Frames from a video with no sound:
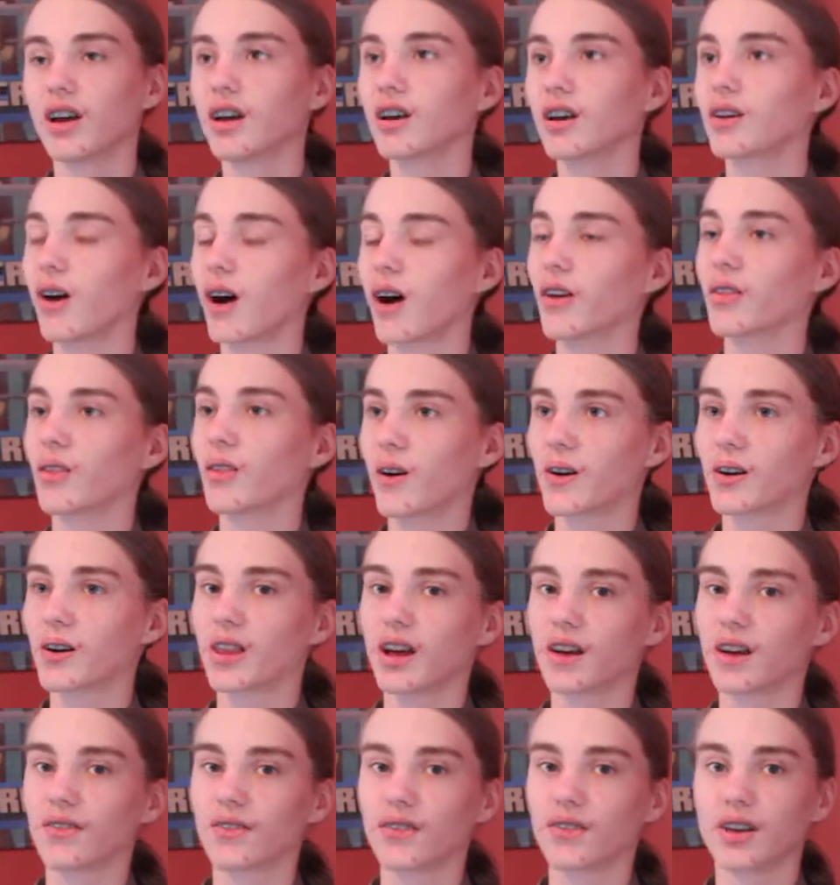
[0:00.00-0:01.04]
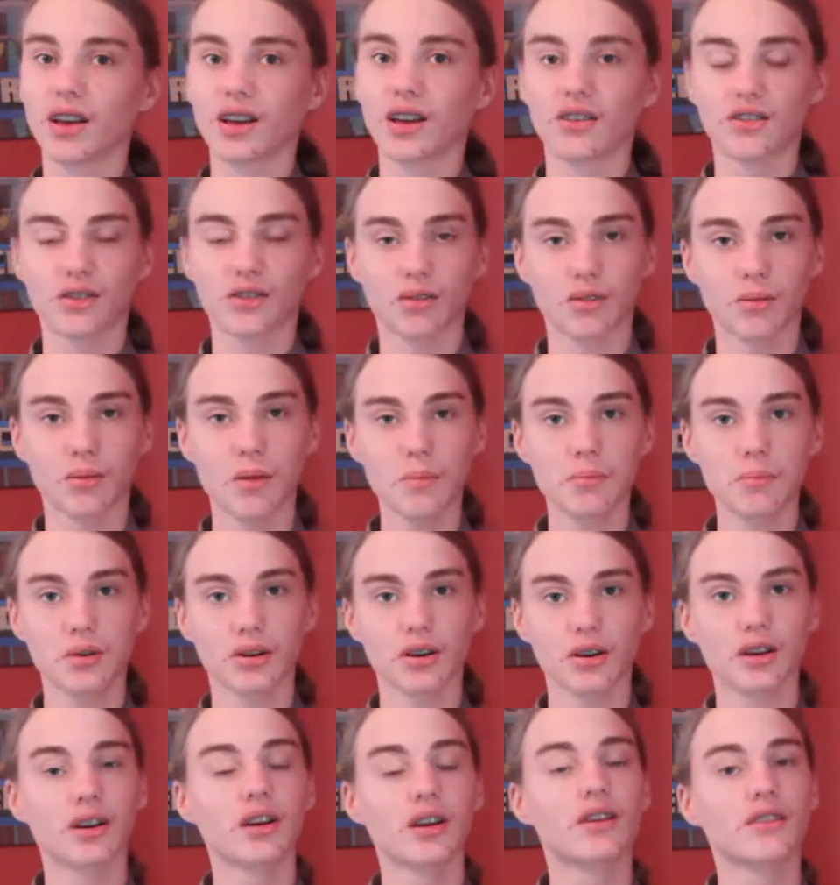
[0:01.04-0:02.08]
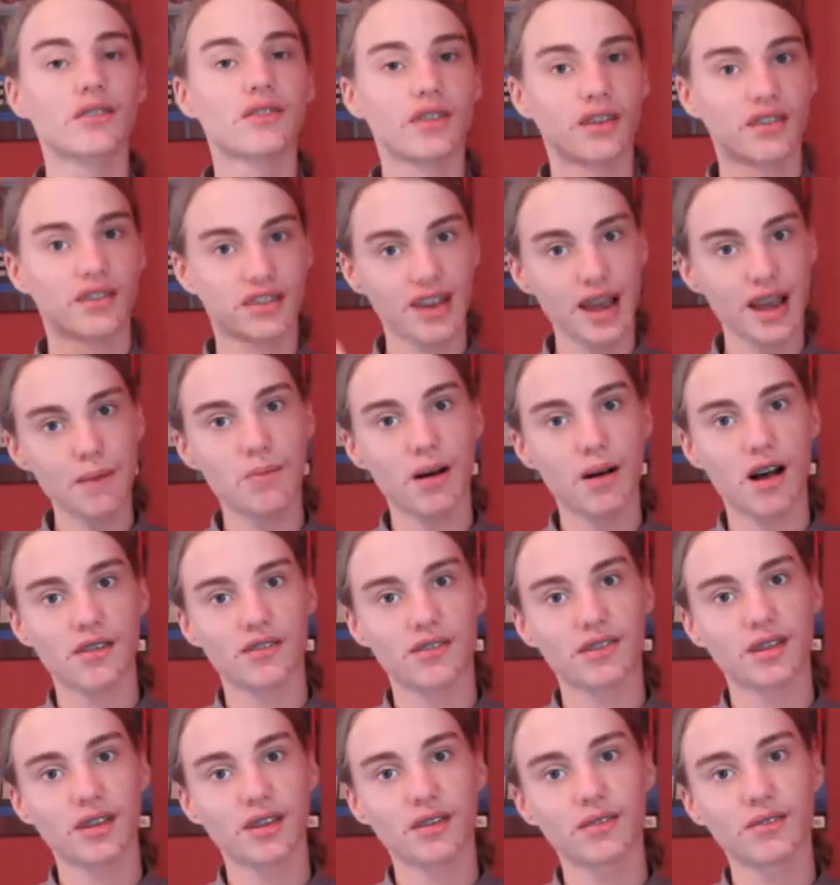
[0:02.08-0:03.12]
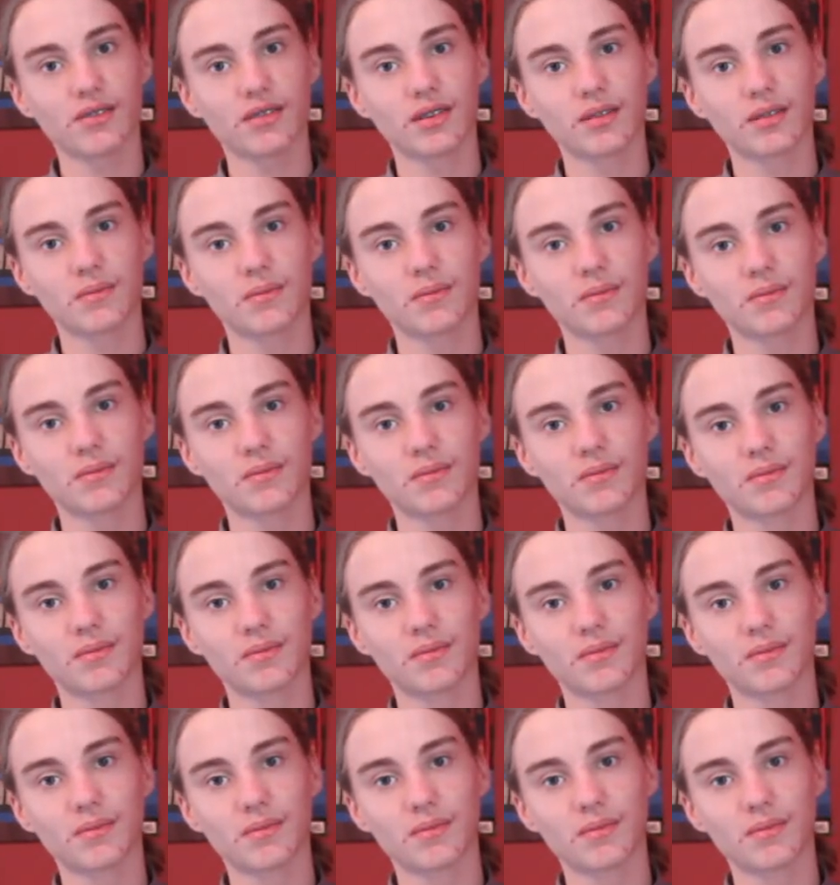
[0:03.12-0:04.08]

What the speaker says: this is long. gone long enough. So remember to stay positive.